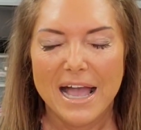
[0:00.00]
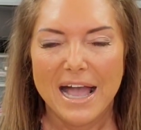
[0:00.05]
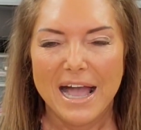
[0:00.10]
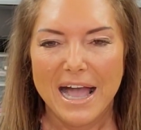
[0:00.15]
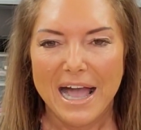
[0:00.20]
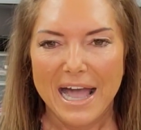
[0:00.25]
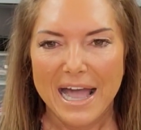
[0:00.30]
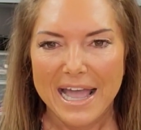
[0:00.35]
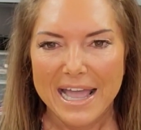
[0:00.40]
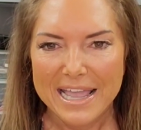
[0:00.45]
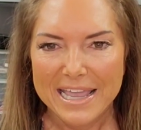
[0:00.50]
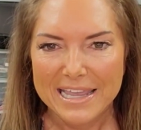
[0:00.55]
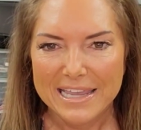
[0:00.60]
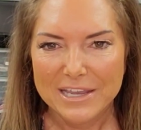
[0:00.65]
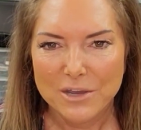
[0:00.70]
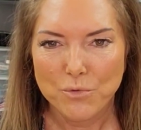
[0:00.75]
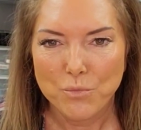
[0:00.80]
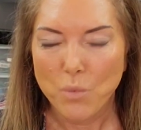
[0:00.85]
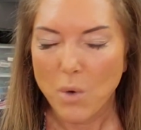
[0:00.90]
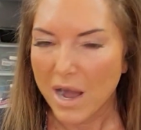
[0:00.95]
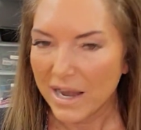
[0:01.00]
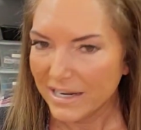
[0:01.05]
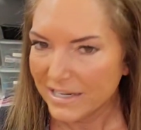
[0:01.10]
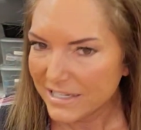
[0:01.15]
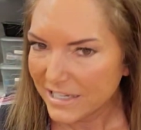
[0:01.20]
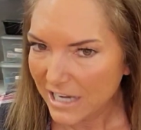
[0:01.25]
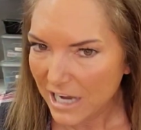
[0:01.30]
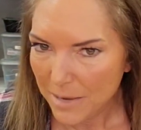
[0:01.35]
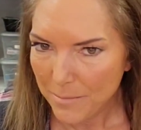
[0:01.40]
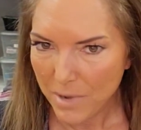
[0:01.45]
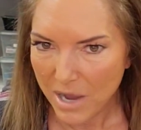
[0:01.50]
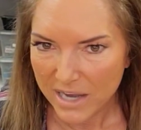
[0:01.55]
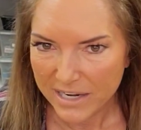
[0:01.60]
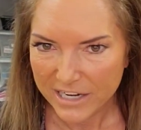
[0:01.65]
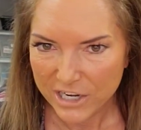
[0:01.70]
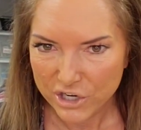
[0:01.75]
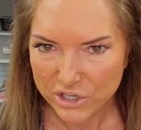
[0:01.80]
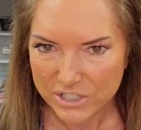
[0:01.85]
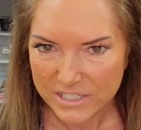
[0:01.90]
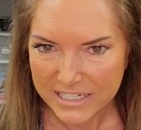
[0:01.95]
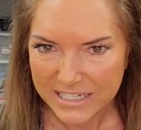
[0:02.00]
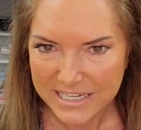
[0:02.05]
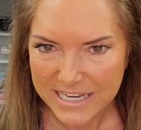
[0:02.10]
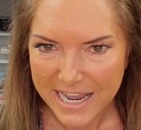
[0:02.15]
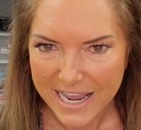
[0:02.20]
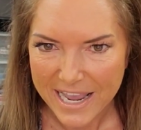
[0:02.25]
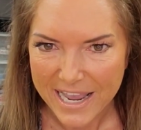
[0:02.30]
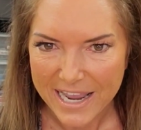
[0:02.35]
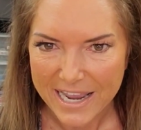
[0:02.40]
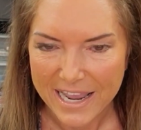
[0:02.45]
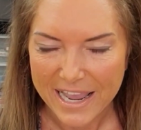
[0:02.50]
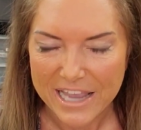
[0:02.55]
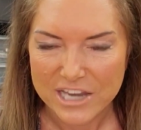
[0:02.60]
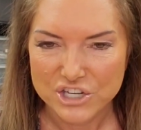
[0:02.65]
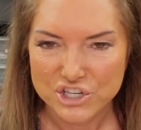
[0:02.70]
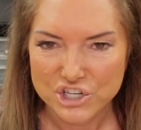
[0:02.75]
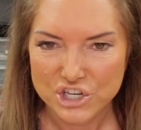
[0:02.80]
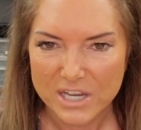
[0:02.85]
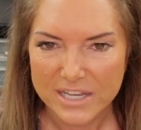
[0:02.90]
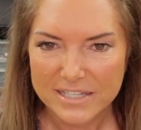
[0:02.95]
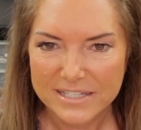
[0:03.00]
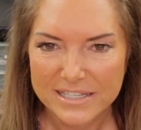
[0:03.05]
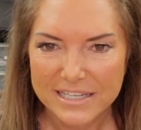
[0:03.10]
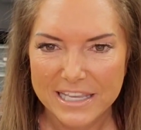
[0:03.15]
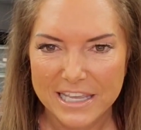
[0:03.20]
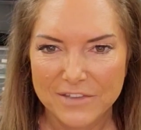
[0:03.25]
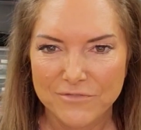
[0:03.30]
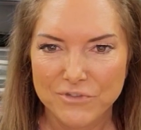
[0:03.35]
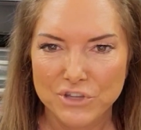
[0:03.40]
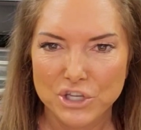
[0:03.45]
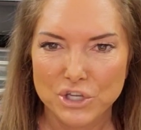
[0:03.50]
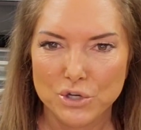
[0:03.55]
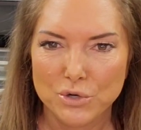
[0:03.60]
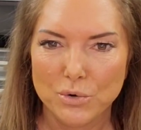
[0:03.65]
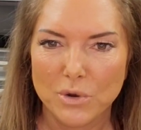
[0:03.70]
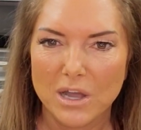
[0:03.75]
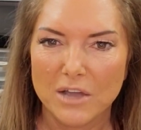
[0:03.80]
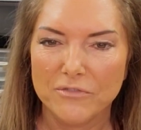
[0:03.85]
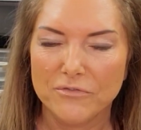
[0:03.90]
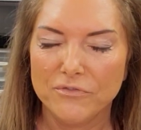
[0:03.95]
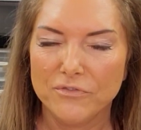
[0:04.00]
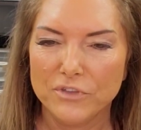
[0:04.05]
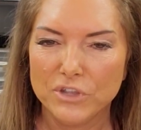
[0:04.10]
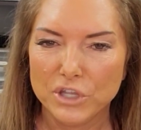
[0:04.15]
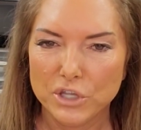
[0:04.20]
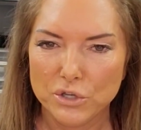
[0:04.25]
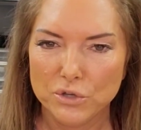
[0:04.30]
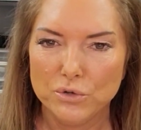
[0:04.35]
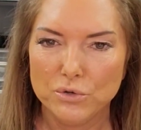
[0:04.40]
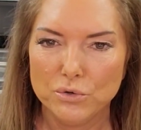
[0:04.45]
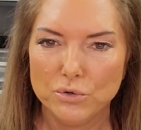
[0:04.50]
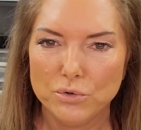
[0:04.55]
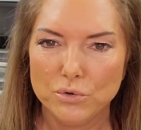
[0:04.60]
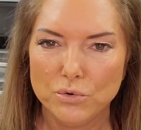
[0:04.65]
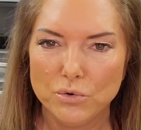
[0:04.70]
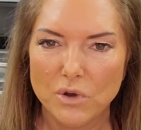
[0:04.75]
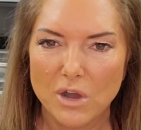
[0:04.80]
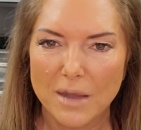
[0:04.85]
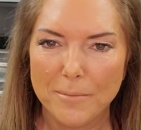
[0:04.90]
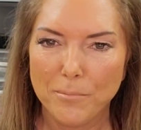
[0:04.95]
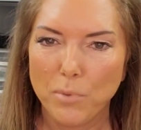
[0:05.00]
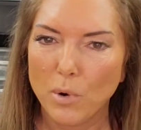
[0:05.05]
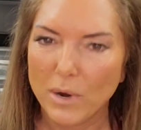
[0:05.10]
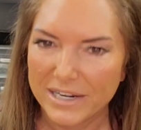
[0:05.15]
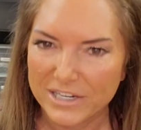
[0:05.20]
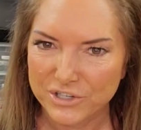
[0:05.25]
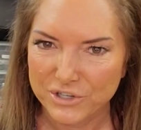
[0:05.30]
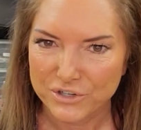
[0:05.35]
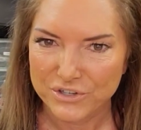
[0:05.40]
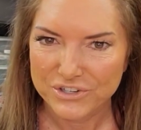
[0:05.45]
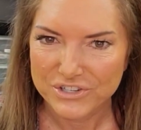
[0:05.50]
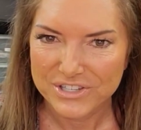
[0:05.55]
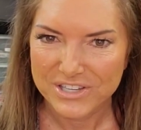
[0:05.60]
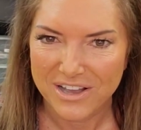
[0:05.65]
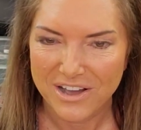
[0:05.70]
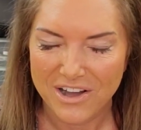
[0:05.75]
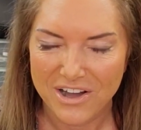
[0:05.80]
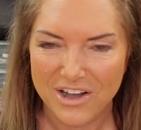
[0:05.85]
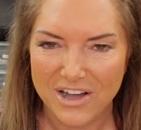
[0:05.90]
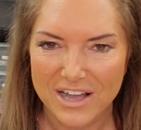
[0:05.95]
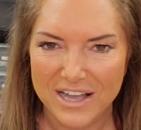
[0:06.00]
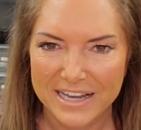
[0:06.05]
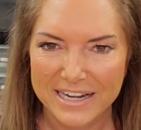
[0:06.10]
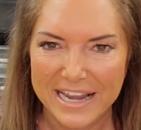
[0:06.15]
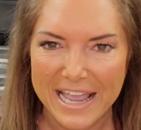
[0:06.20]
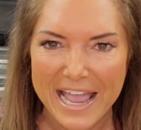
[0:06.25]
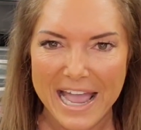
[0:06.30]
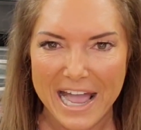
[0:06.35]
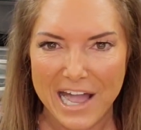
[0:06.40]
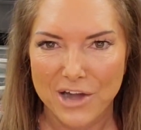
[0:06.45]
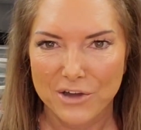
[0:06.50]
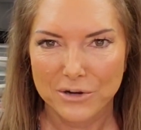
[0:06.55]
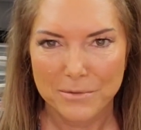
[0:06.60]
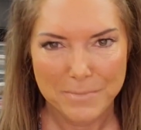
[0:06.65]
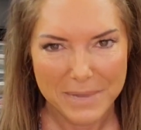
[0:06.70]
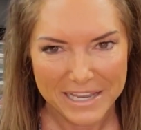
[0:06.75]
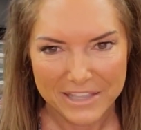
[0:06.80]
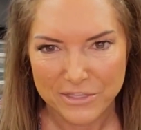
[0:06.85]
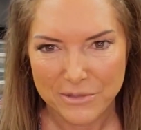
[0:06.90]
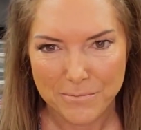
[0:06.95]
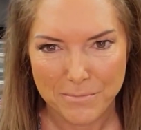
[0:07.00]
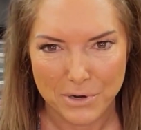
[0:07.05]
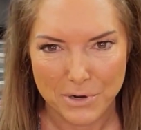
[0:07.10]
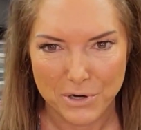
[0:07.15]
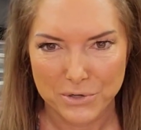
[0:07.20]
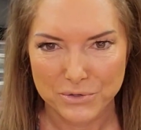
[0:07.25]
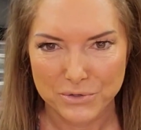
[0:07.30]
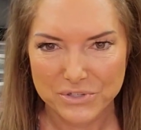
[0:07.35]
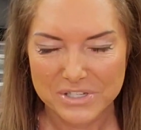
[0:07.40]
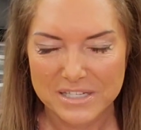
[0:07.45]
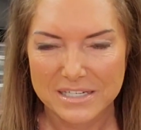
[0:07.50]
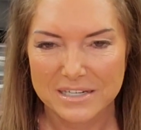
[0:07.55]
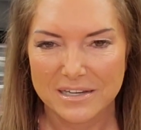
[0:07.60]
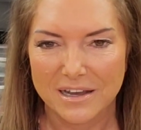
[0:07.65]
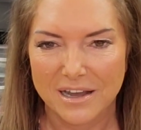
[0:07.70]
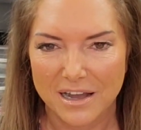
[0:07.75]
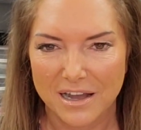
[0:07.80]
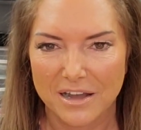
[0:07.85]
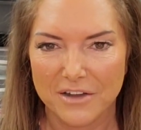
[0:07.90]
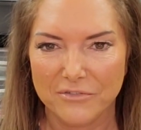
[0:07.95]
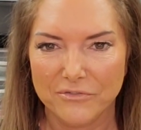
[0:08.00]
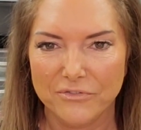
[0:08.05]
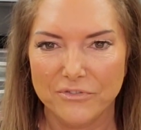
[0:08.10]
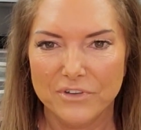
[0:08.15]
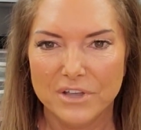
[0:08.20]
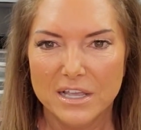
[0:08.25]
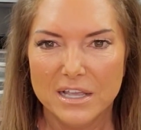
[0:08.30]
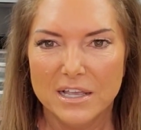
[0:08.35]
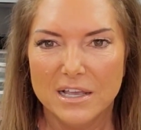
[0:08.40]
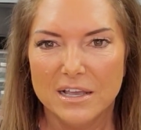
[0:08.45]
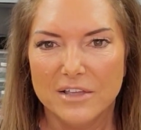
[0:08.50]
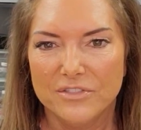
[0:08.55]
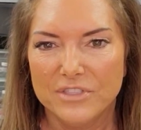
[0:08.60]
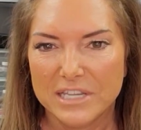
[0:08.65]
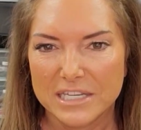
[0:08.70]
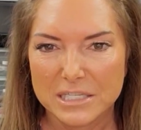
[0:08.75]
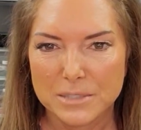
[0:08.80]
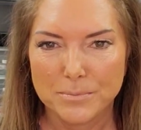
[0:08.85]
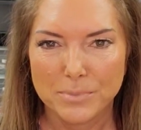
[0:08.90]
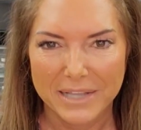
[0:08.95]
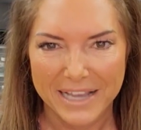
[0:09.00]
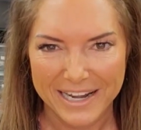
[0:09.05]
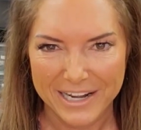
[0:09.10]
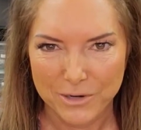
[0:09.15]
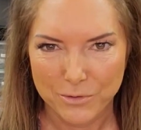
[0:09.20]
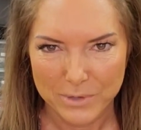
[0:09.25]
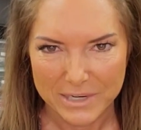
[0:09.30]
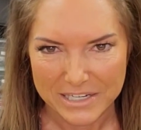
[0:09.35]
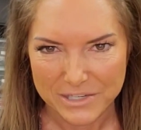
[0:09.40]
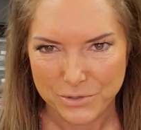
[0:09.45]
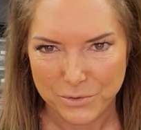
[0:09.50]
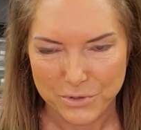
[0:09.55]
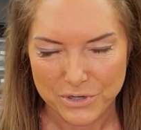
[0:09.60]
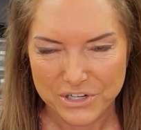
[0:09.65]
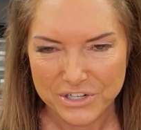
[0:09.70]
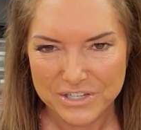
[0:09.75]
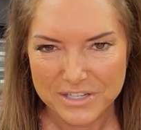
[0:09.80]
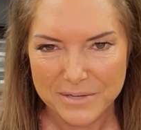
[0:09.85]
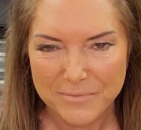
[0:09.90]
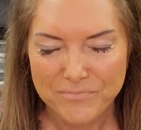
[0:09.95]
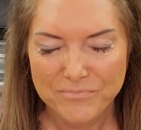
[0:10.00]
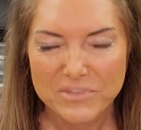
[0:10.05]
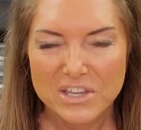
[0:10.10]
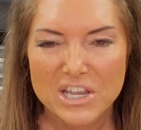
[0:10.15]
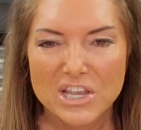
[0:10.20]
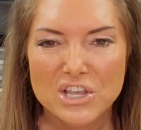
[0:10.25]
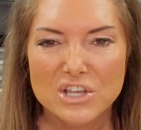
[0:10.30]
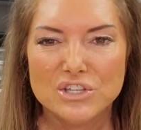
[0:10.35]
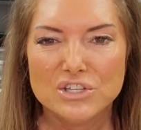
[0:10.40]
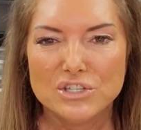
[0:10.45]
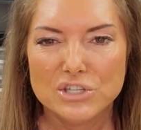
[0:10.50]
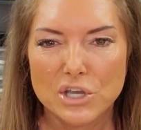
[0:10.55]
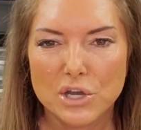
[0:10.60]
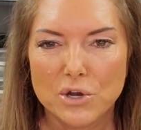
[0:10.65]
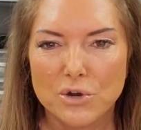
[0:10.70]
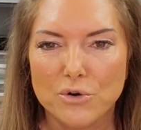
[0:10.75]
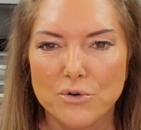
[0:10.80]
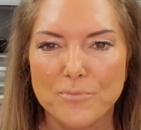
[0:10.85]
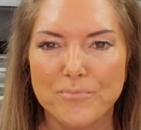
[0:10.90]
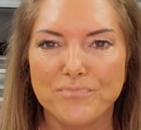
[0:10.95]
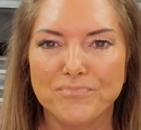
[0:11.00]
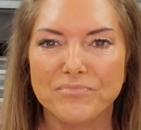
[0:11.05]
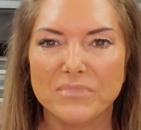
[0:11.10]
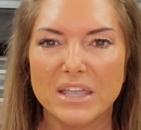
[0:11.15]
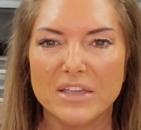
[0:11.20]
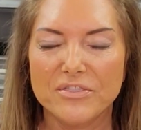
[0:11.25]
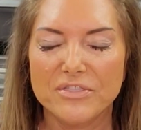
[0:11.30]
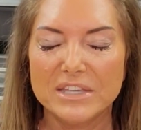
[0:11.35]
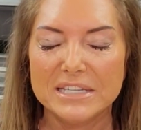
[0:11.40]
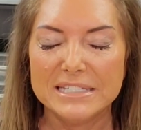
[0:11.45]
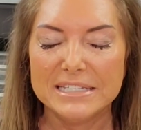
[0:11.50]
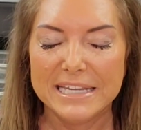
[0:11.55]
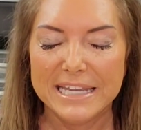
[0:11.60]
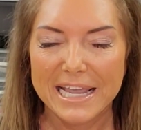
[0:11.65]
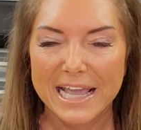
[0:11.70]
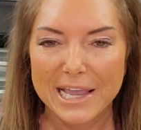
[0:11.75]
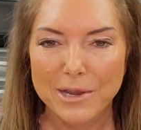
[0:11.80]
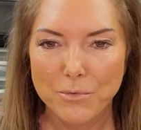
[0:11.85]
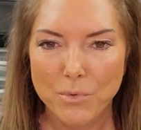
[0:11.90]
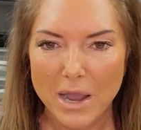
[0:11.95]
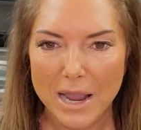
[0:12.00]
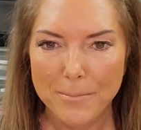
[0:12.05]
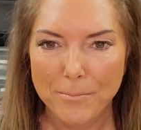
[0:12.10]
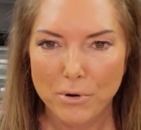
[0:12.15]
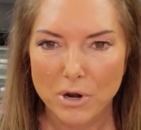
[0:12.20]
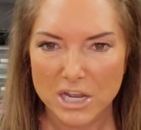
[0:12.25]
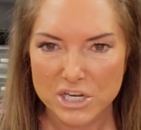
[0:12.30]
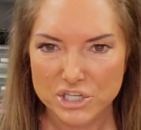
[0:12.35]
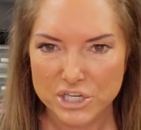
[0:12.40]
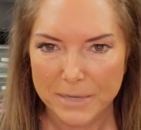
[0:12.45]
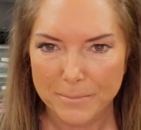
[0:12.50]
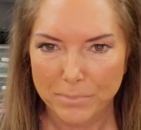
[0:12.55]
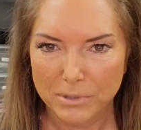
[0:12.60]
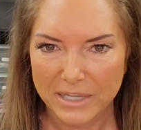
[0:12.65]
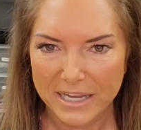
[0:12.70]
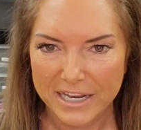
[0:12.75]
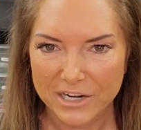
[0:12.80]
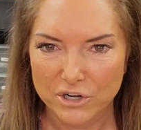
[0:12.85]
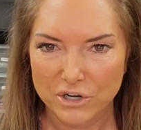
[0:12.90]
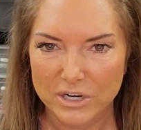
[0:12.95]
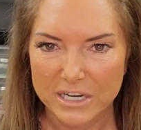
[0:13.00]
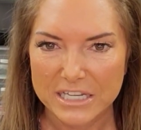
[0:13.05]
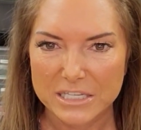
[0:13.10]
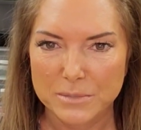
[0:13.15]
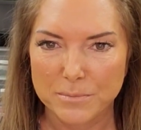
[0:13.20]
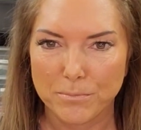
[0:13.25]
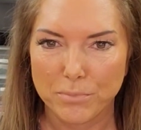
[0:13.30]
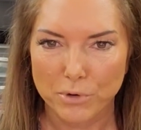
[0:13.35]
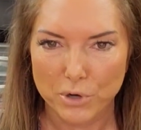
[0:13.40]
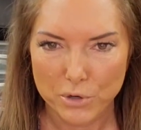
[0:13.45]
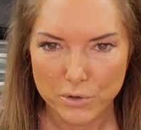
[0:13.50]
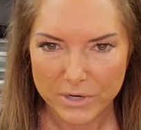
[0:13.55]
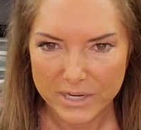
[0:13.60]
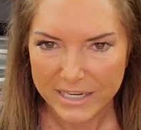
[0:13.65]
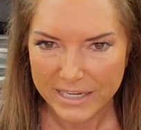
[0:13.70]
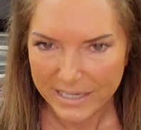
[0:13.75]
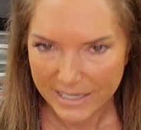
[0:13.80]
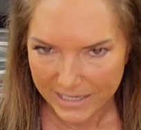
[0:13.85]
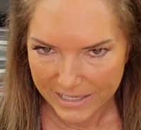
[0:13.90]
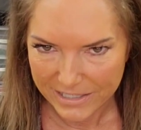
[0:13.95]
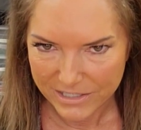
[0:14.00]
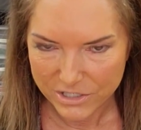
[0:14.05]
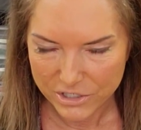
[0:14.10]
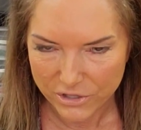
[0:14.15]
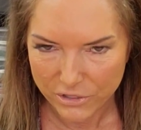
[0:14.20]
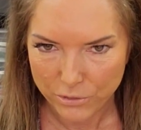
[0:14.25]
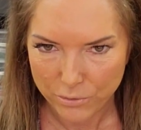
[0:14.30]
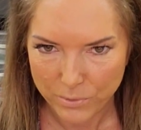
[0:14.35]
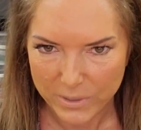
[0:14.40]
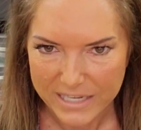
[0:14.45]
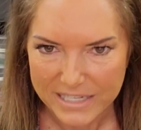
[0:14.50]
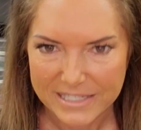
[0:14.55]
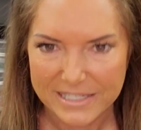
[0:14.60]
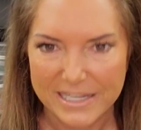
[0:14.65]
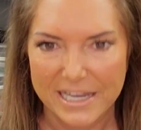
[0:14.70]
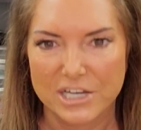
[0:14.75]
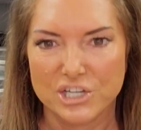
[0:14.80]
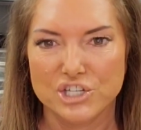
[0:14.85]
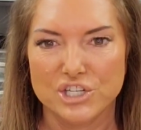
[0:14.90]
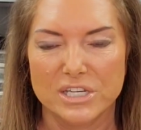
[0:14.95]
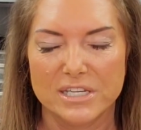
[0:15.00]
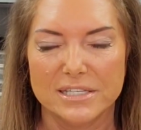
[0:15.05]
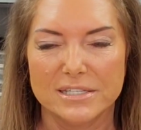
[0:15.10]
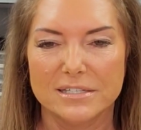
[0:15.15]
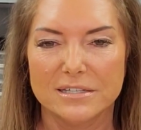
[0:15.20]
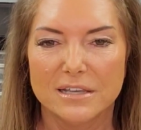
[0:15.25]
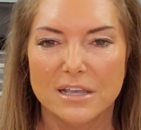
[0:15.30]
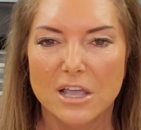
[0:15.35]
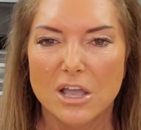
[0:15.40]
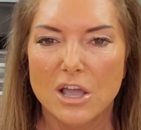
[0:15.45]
I wanted to come on here today and just give you a few pointers on how to make the most of this planning resource. So the DIY project planner is broken into 3 sections: